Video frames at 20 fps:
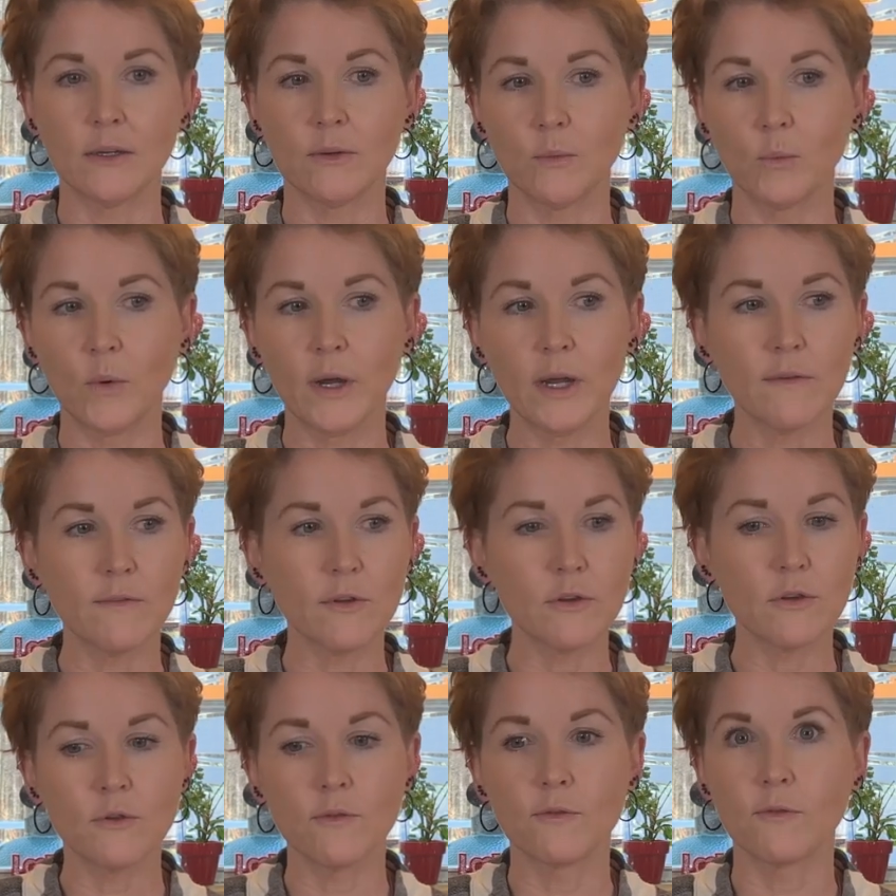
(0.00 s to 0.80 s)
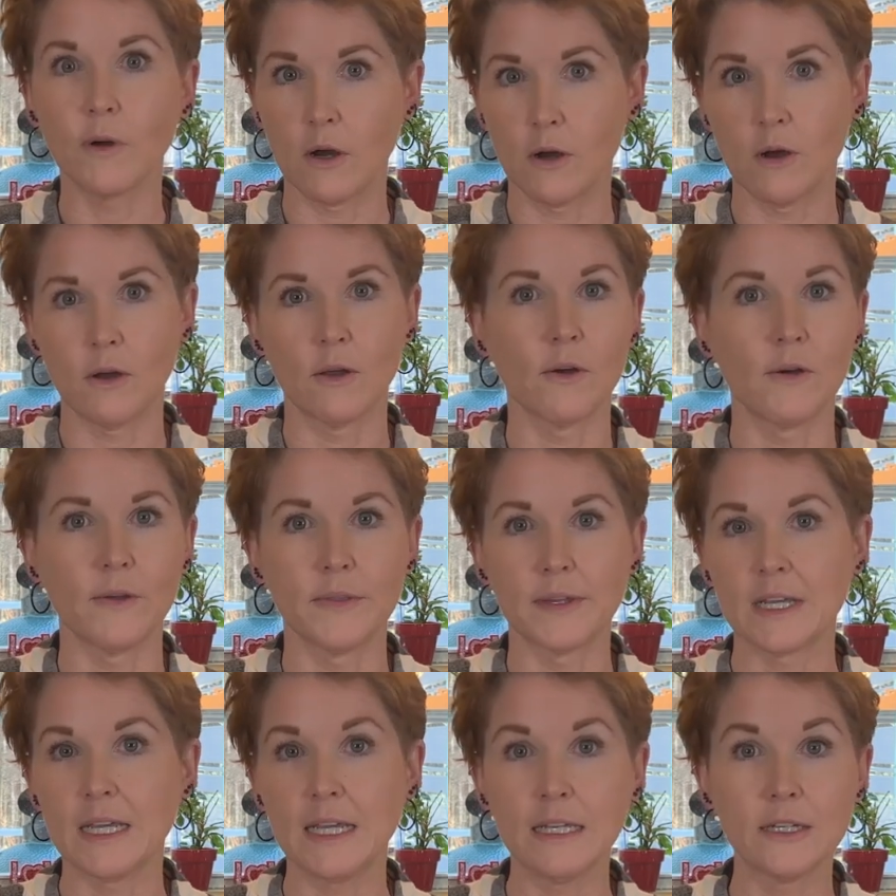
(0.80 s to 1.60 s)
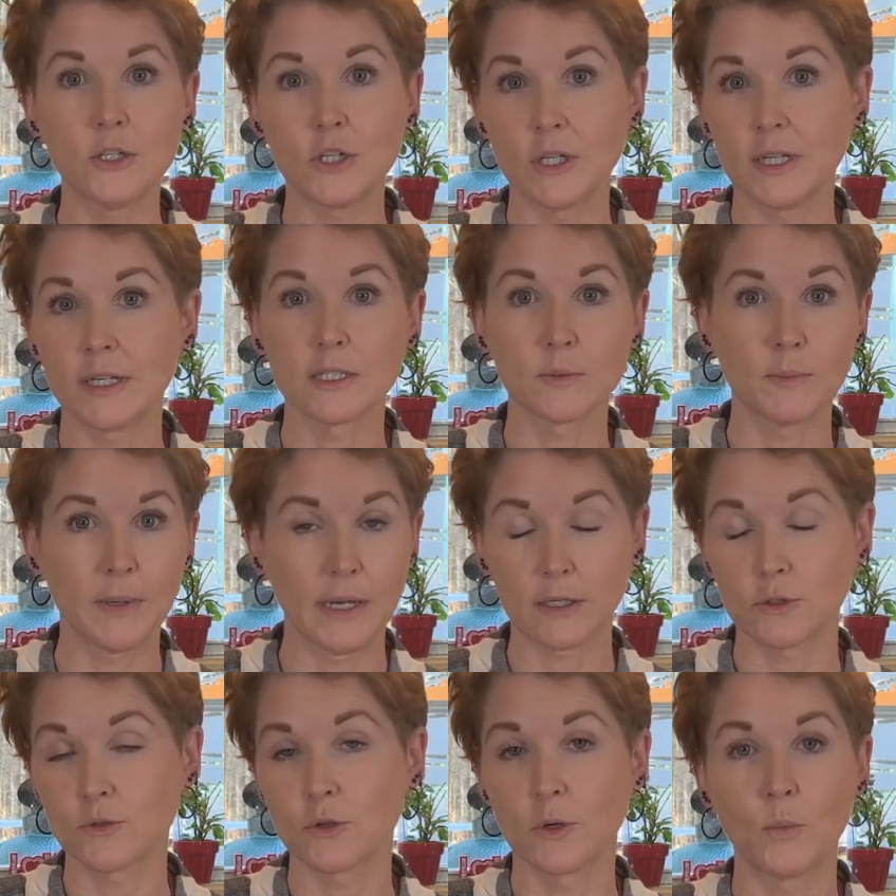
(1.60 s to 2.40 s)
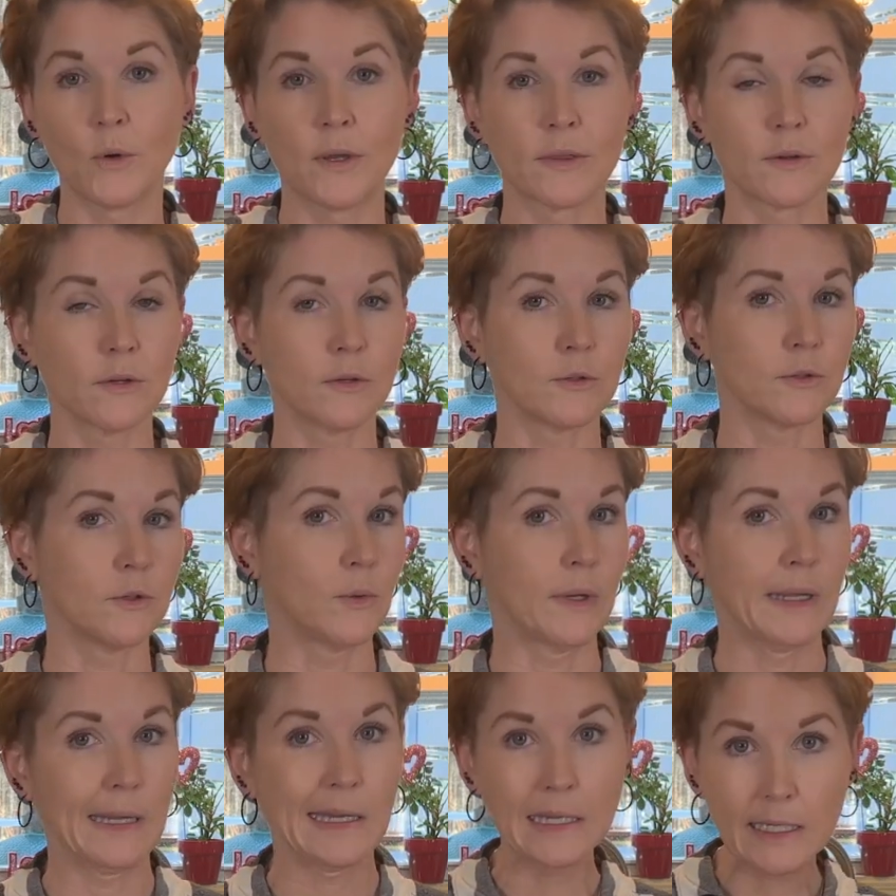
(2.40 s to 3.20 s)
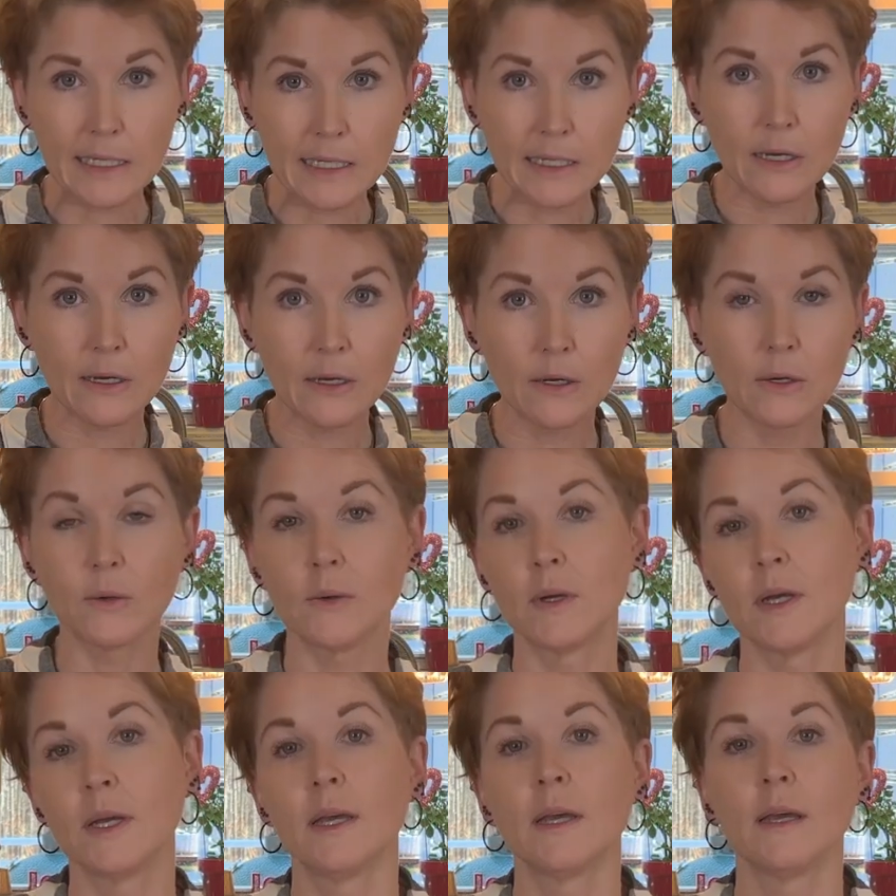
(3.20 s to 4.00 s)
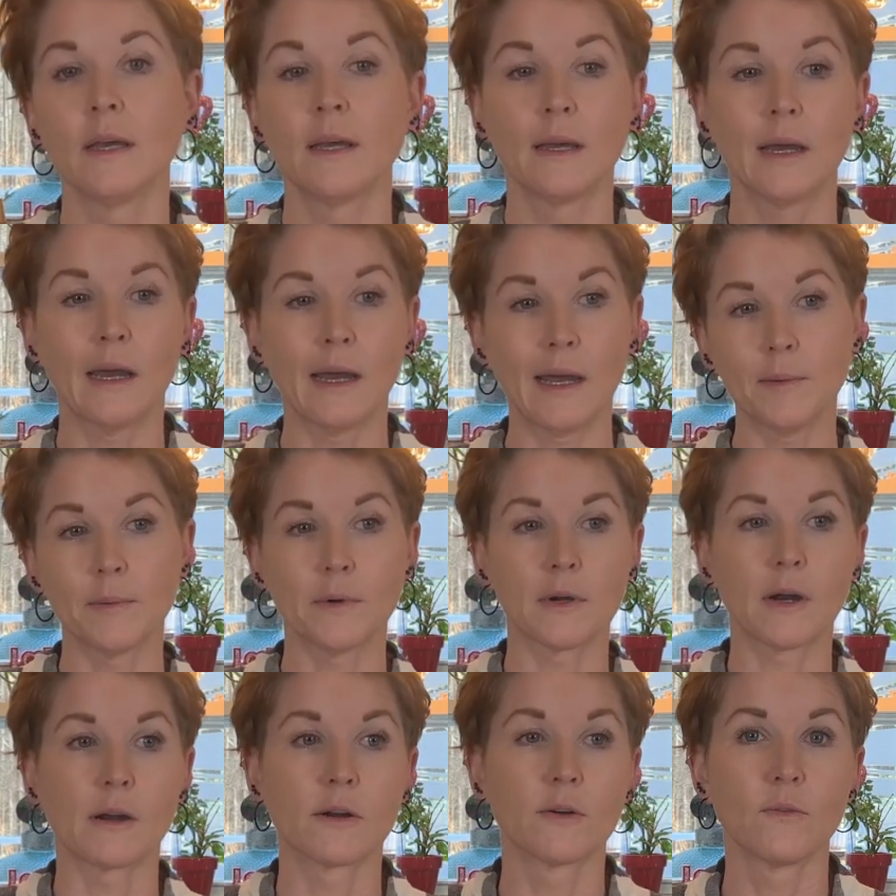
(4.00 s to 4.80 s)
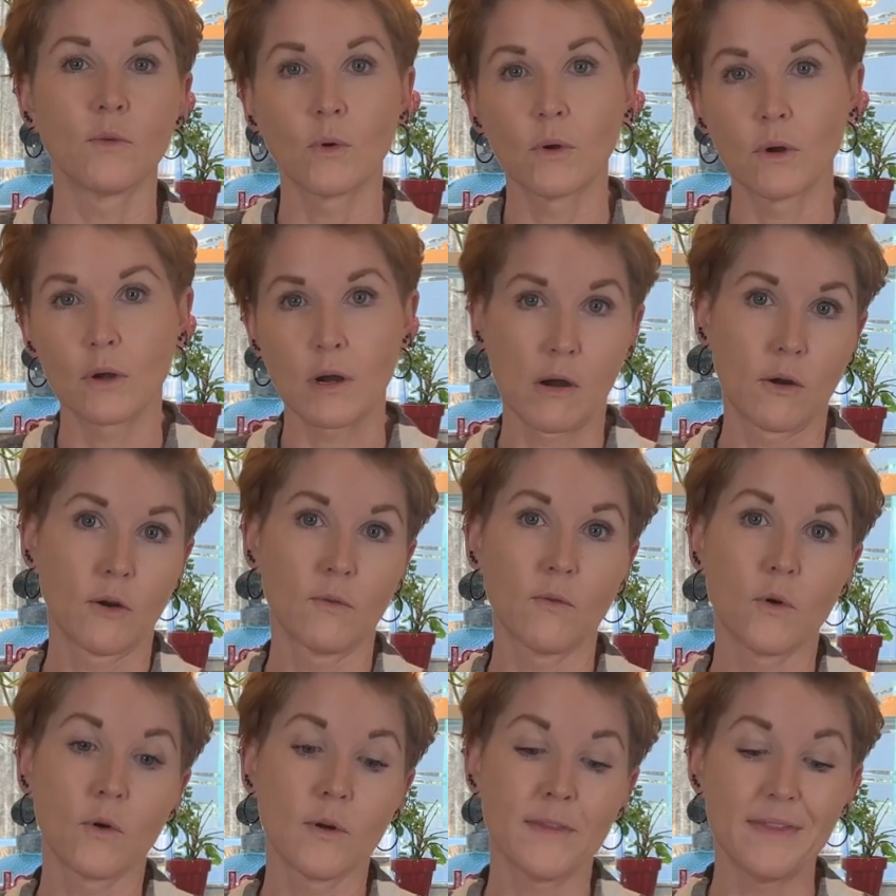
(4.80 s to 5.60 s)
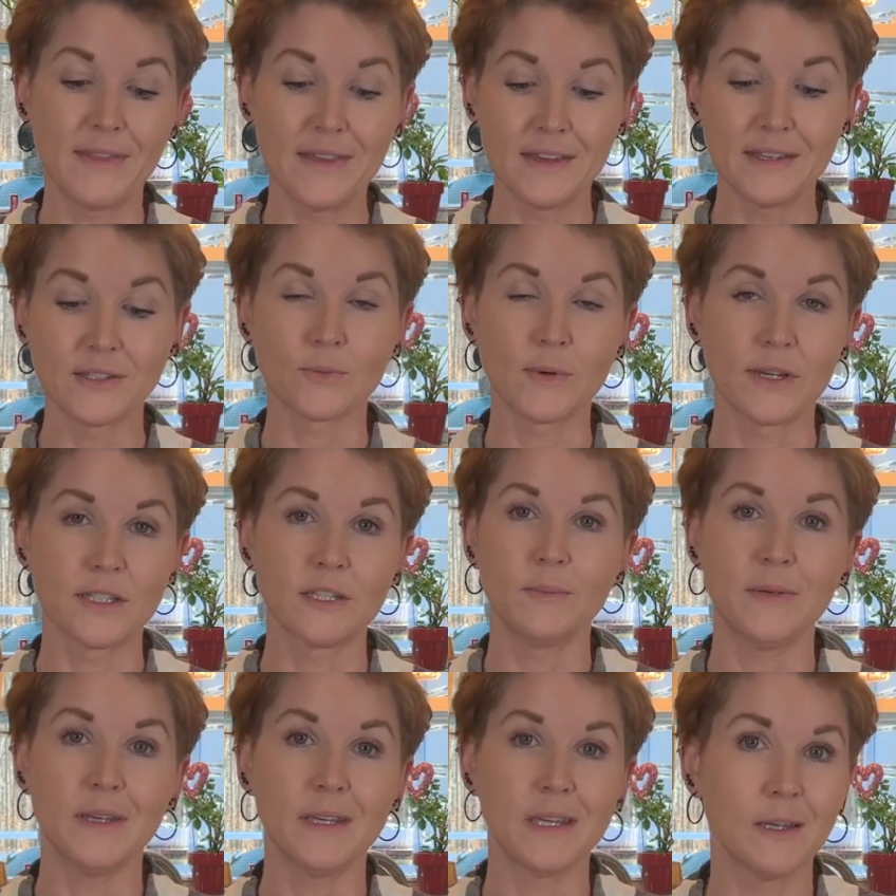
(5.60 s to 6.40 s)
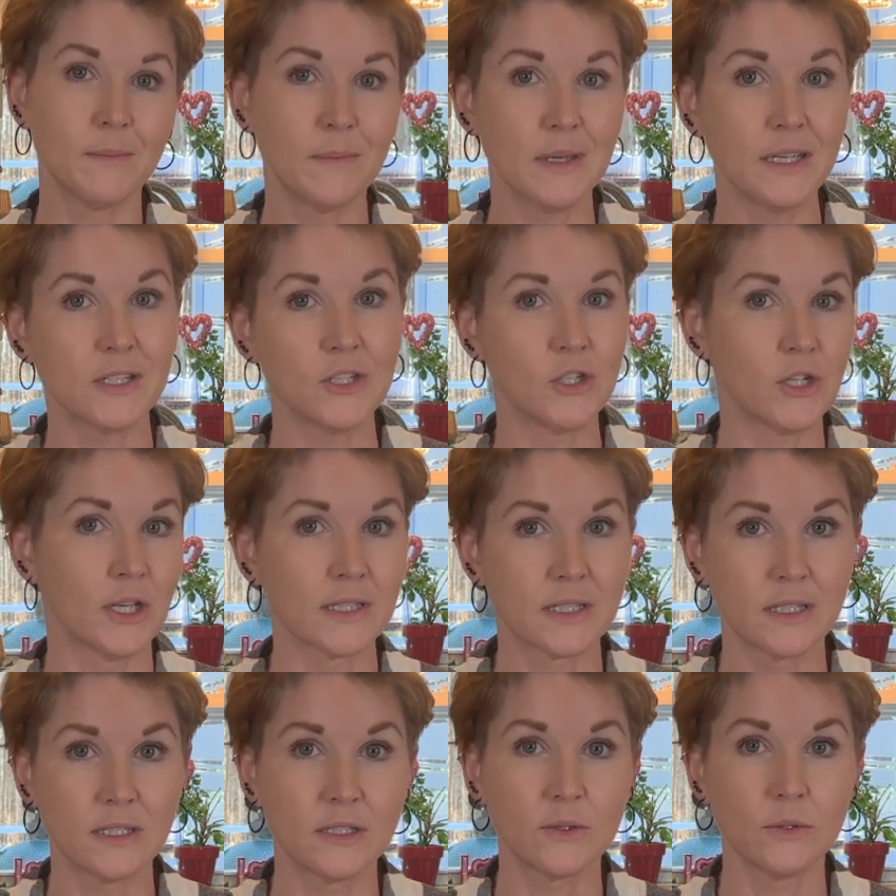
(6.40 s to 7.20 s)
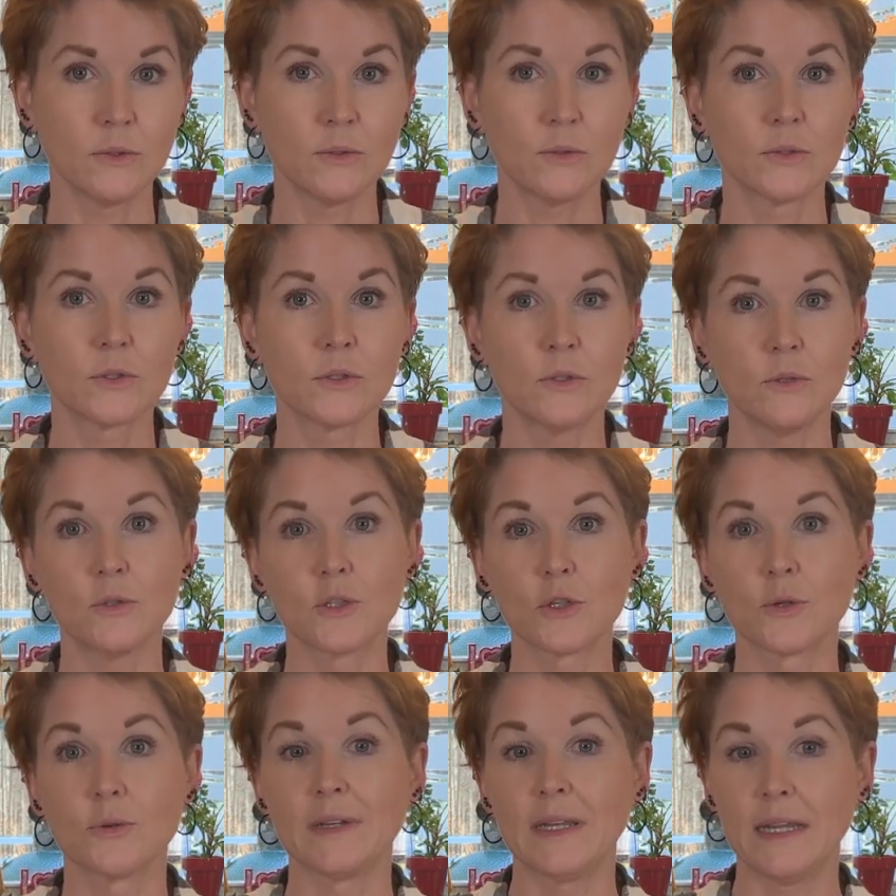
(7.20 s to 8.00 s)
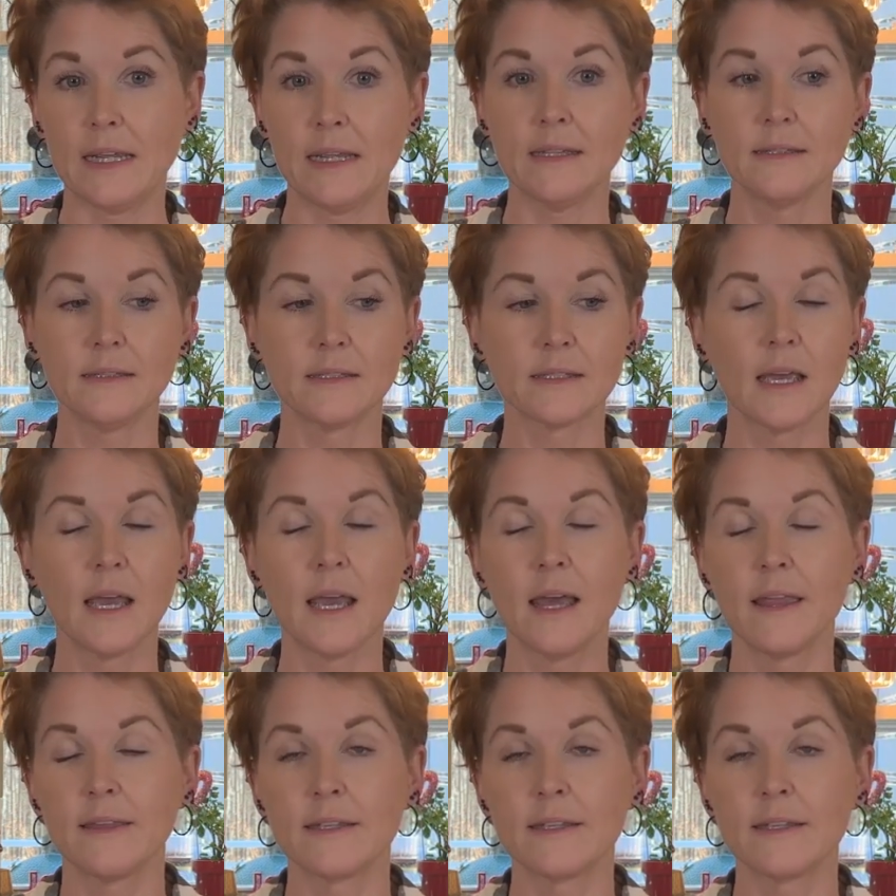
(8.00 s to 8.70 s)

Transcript: wherever you fall on the ketogenic spectrum, whether you're doing keto, hypercarnivore, or carnivore, this recipe can be adjusted to suit your needs.